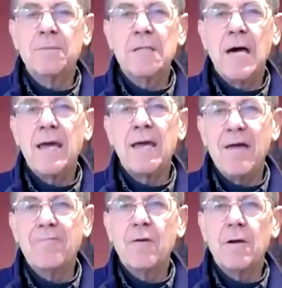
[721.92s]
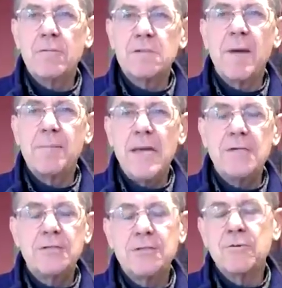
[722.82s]
dying ever. It was my
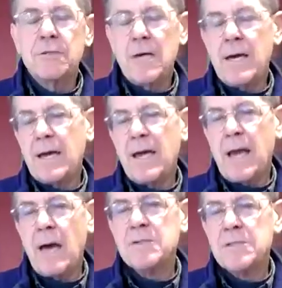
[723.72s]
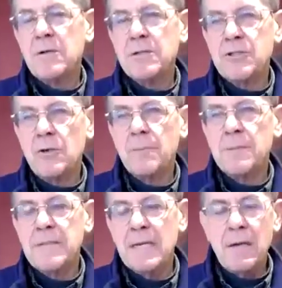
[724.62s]
patients who were dying, and I was there to show up
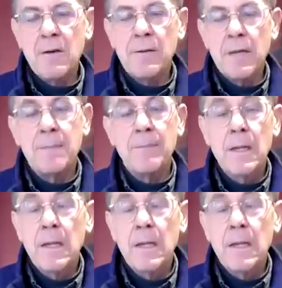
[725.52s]
and take care of them.